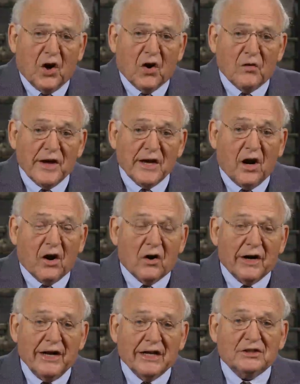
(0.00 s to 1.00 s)
or they
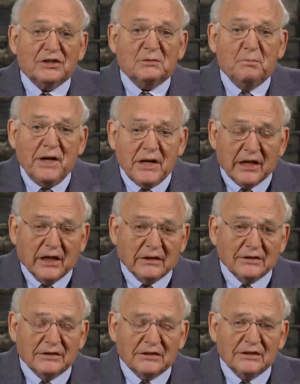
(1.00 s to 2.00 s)
are
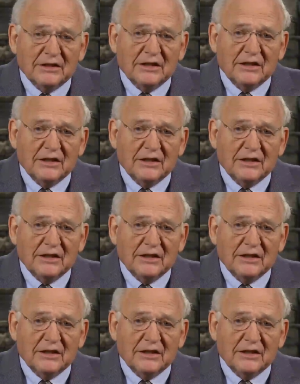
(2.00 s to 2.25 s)
expedients.